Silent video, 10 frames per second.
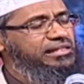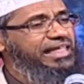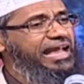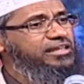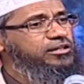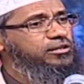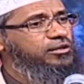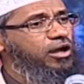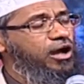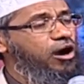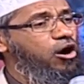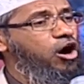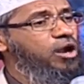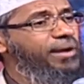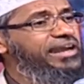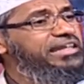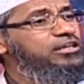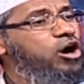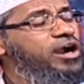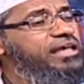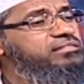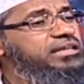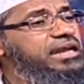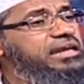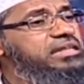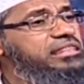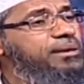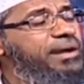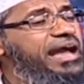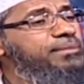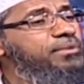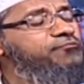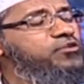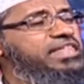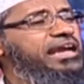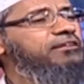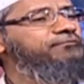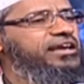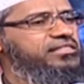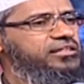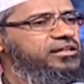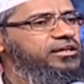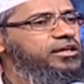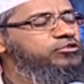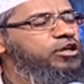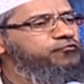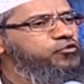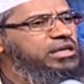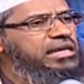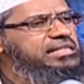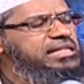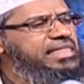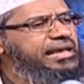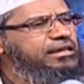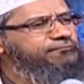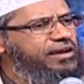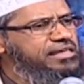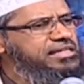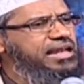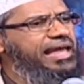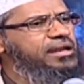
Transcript: that Almighty God has created some animal for sacrifice. So if you kill the sacrificial